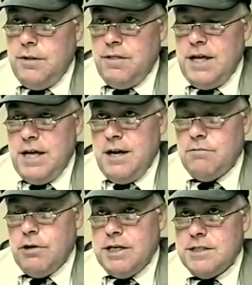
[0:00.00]
They have
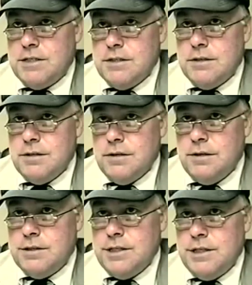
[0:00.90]
rights,
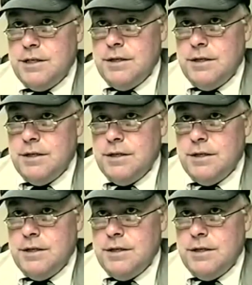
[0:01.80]
you see.